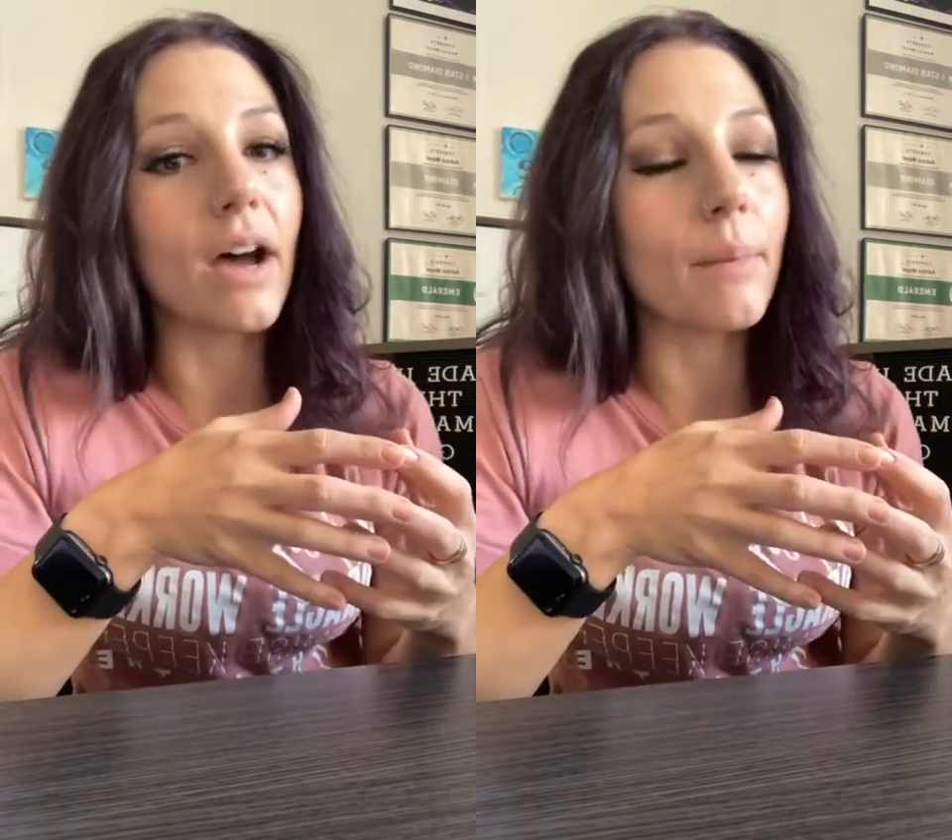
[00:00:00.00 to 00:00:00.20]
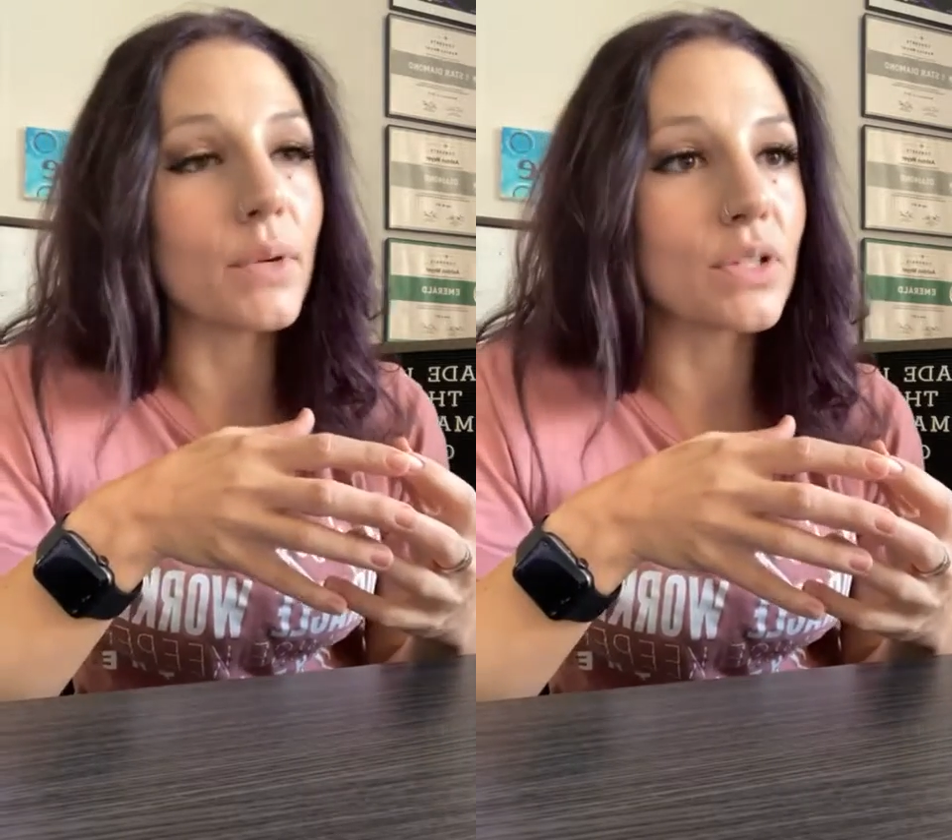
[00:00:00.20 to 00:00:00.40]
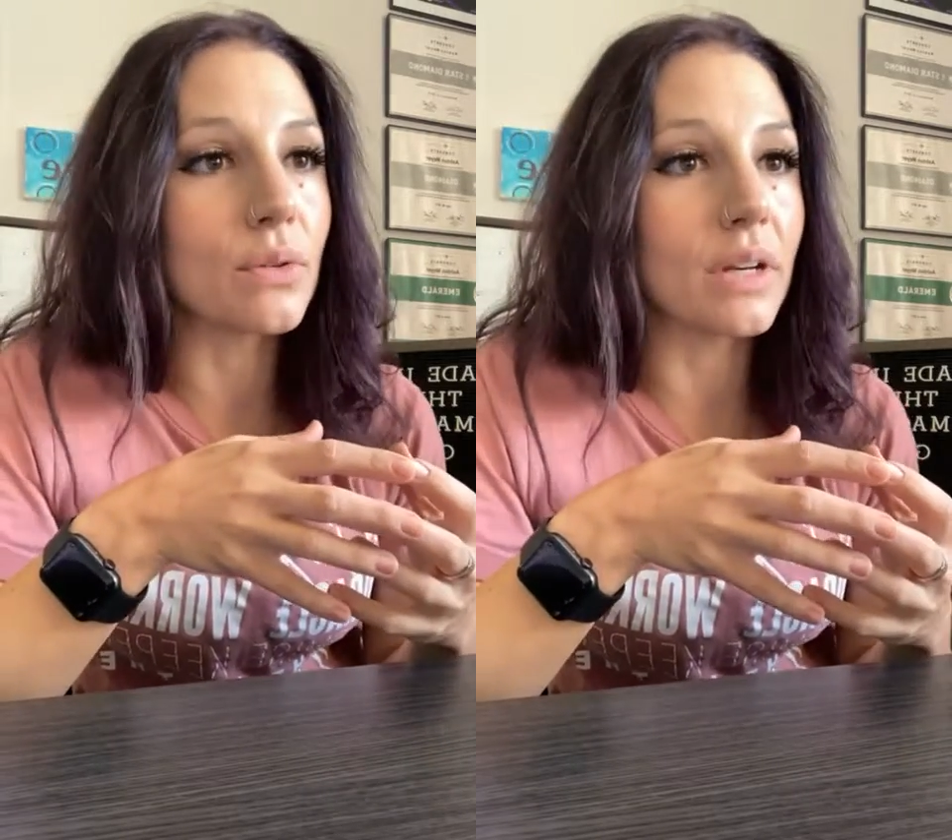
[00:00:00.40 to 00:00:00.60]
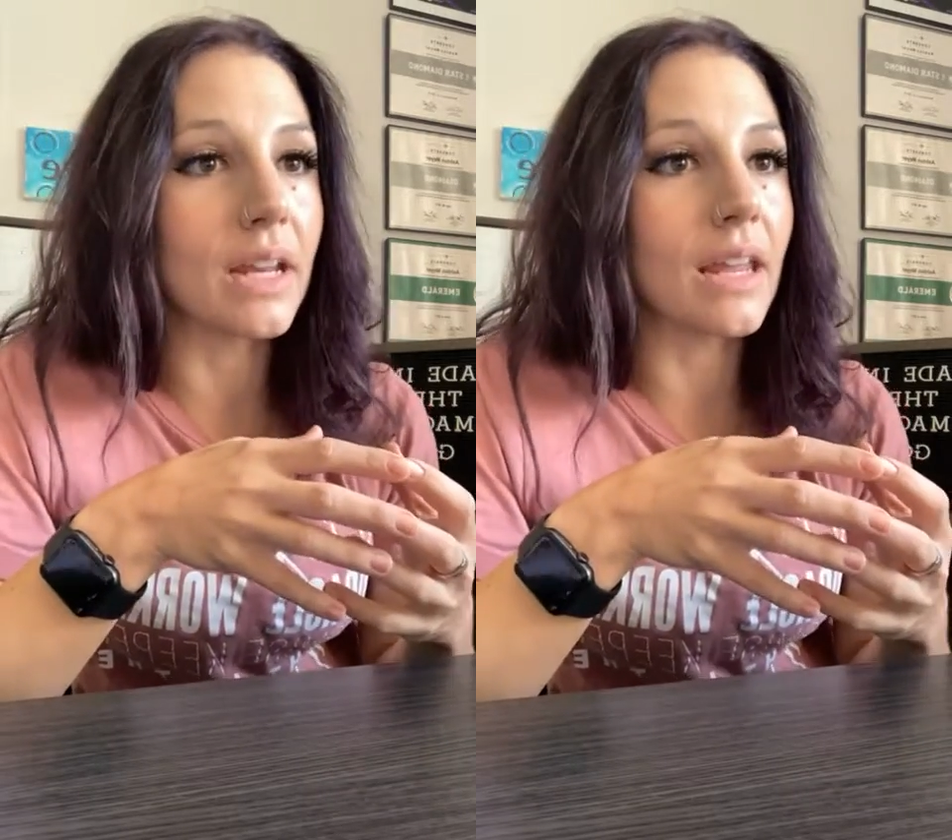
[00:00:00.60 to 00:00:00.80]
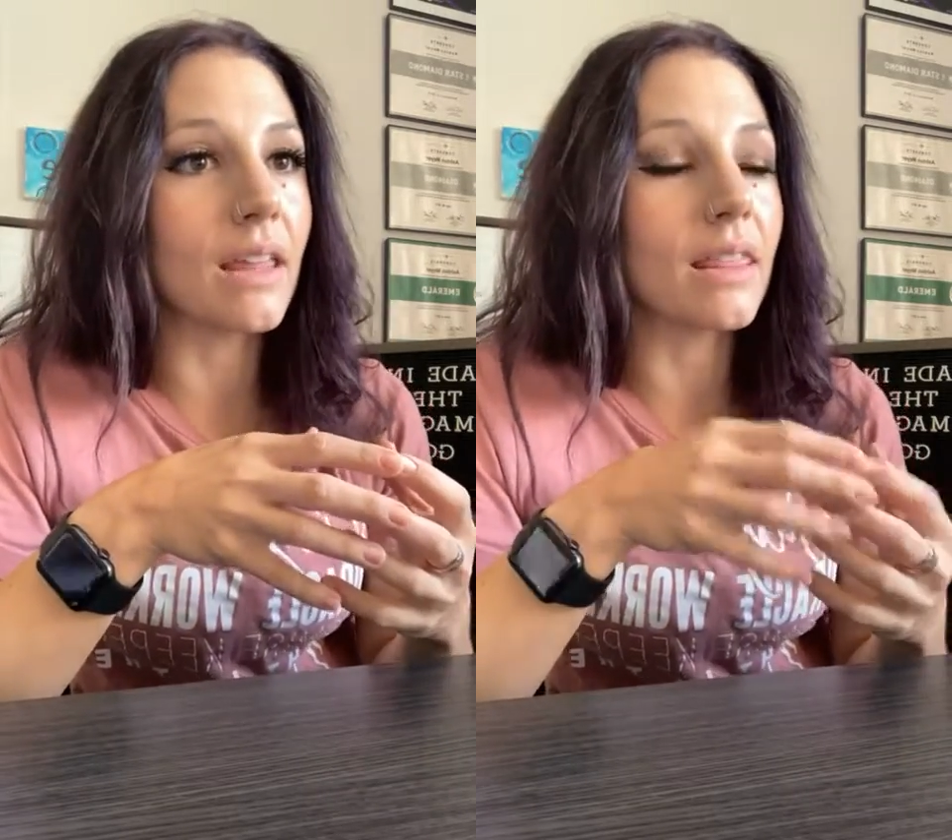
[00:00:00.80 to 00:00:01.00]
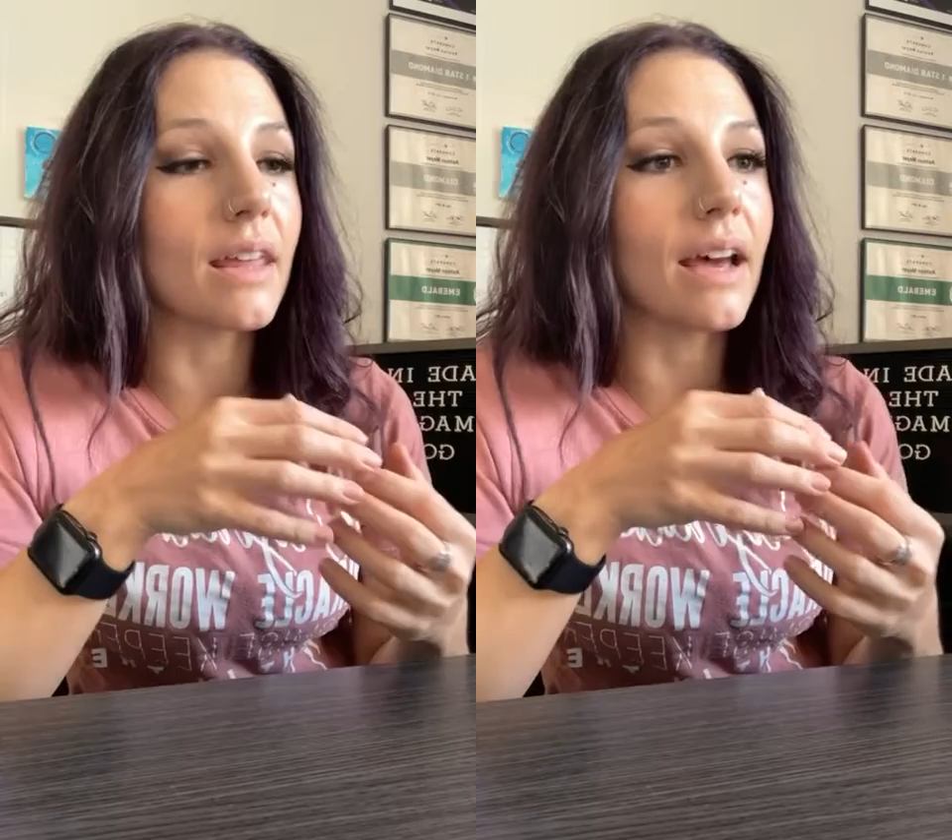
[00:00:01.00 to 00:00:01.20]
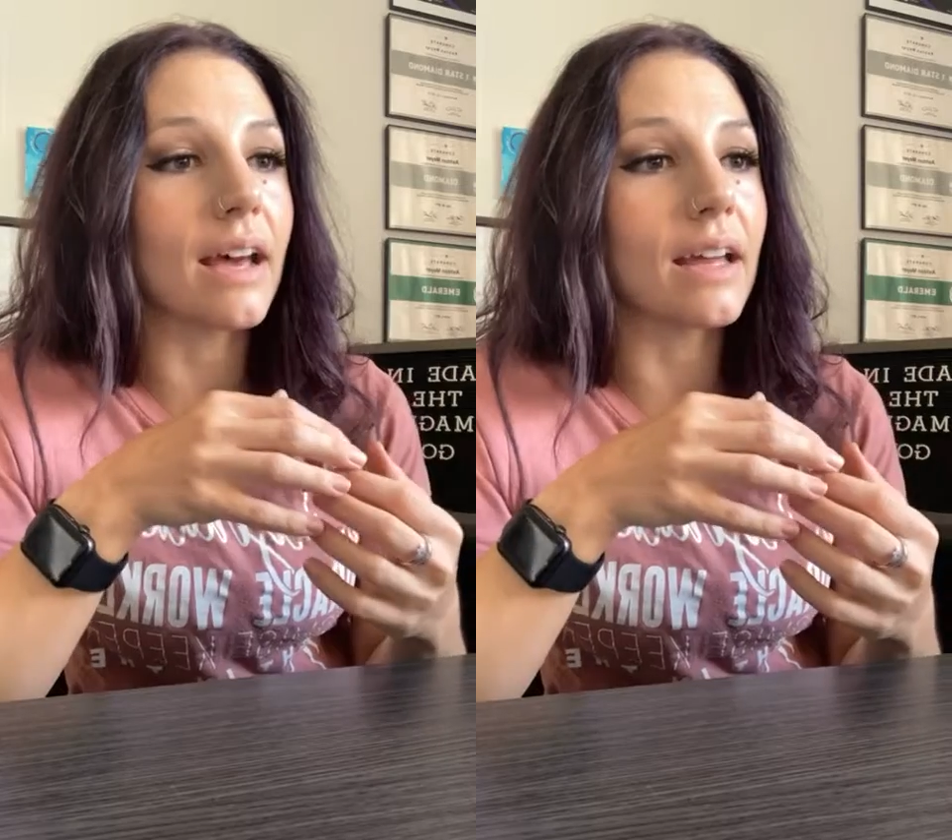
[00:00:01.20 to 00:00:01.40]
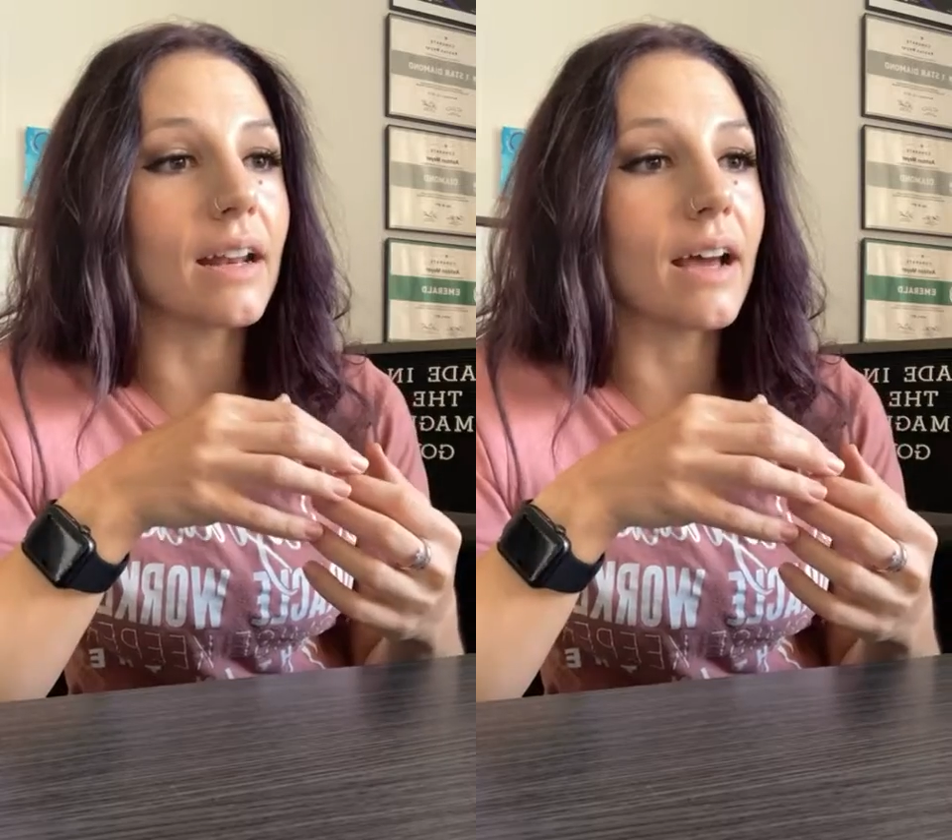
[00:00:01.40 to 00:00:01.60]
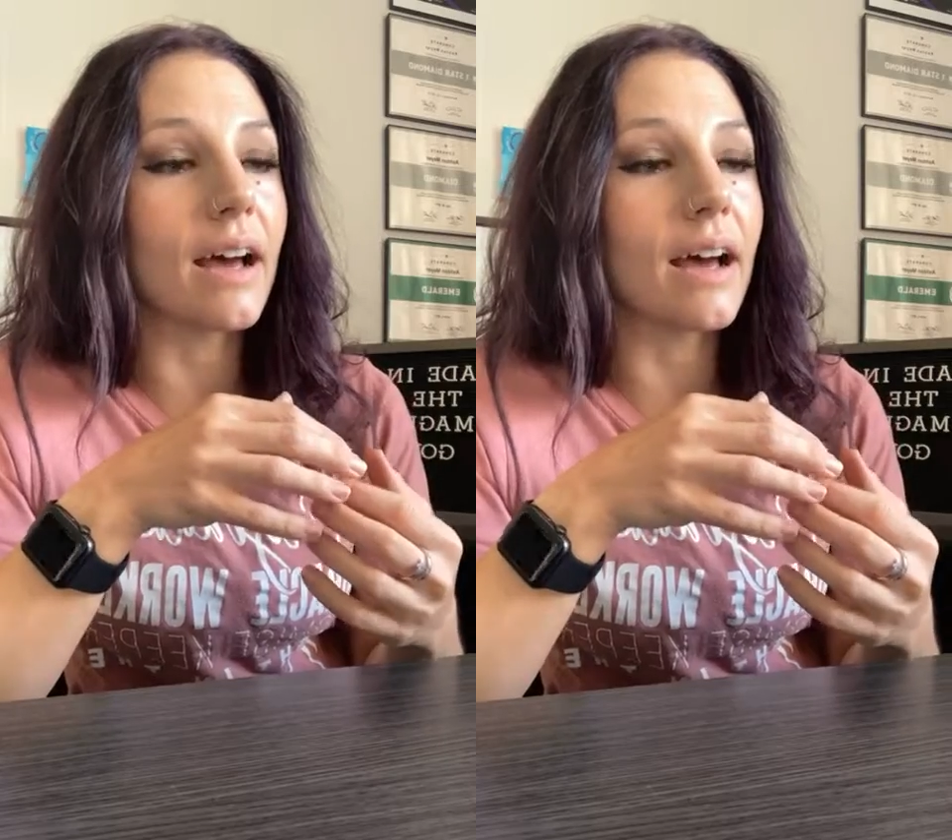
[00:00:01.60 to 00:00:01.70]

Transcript: opportunity that